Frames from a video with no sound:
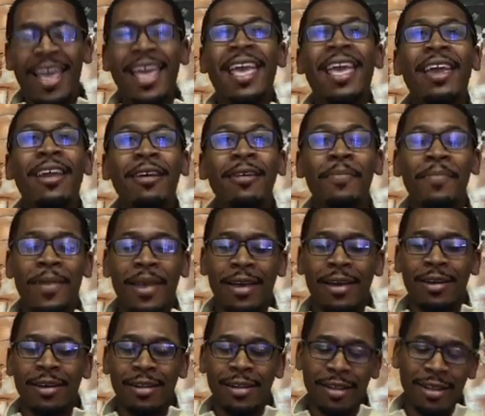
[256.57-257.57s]

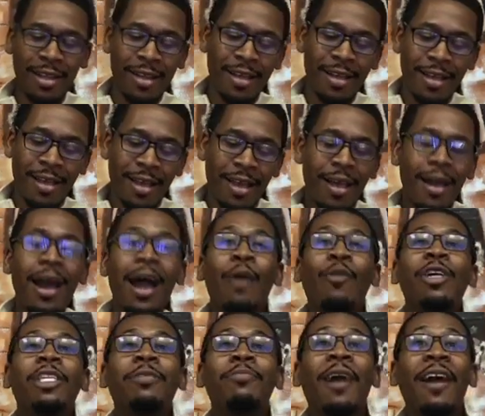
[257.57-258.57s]
Airmail. I
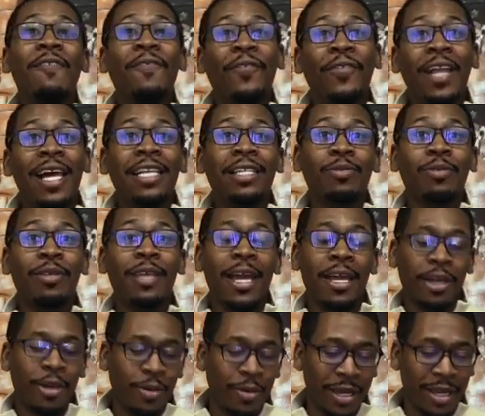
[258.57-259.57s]
wish my flights were
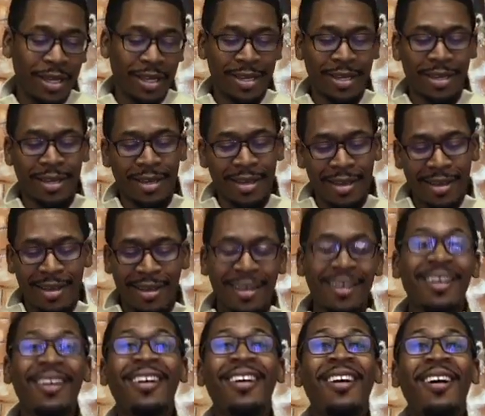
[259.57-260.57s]
that quick.
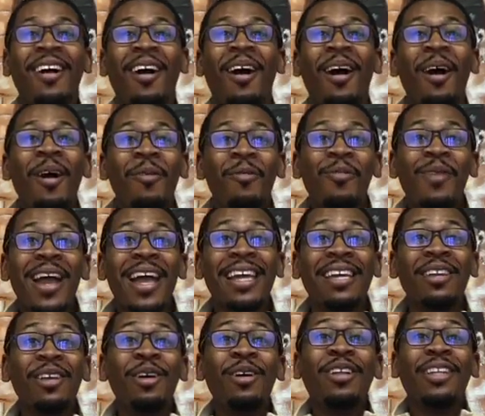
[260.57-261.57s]
All
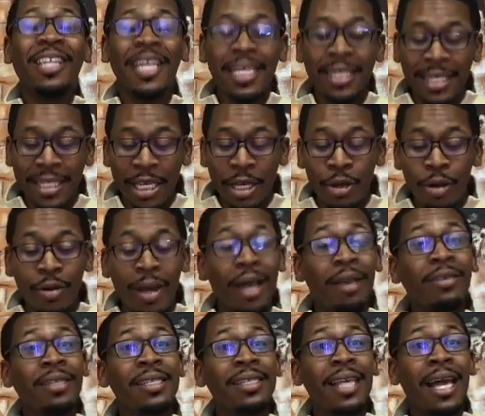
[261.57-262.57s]
right, let's see who
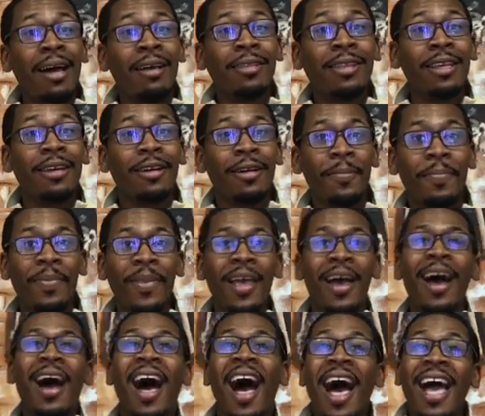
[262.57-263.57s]
else is out there.
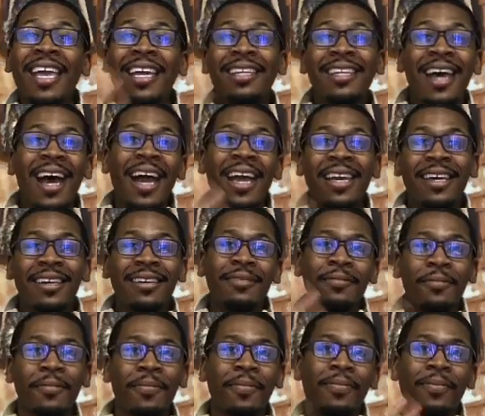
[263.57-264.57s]
Hi, Anaya.
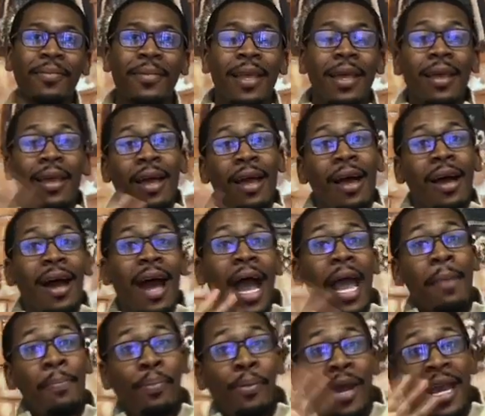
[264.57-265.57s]
Hi,
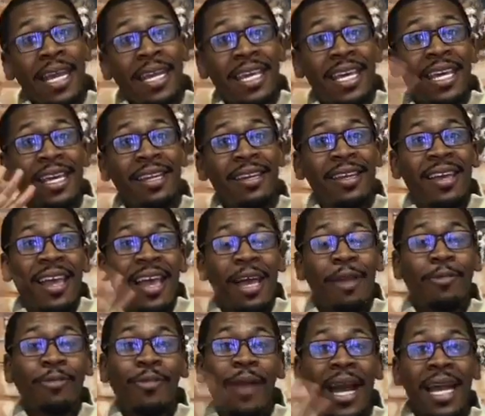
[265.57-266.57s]
Brayden and
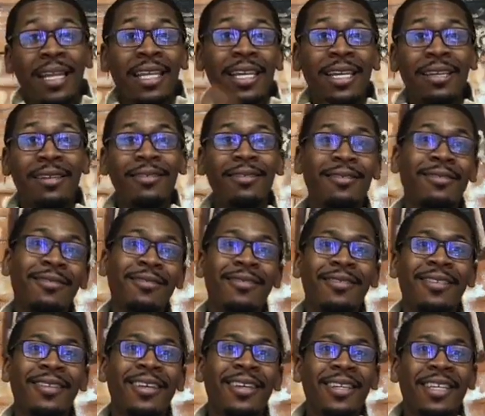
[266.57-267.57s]
Rylan.
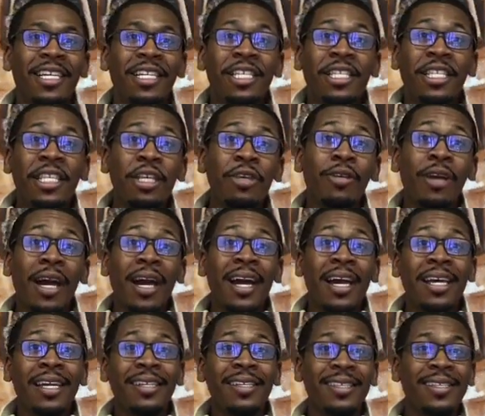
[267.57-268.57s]
Good to see you
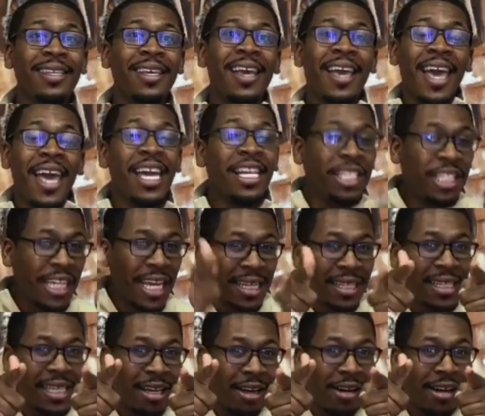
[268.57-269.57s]
guys. Hey,
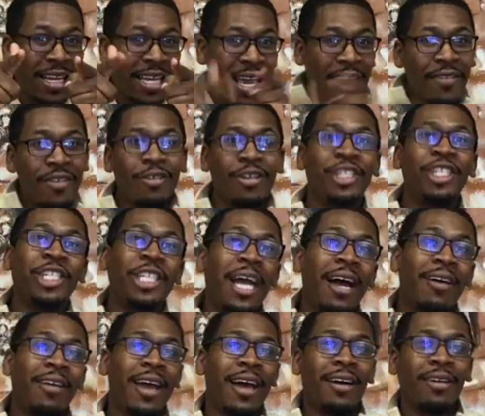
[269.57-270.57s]
JC, already gave you a
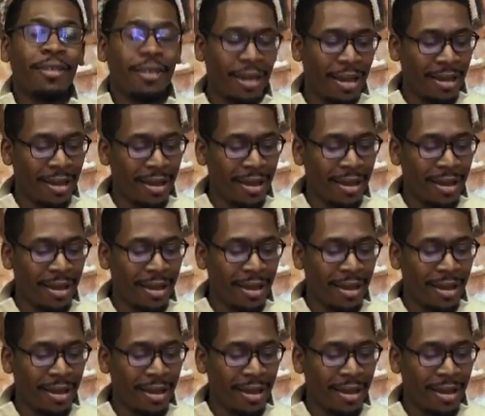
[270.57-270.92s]
shout out.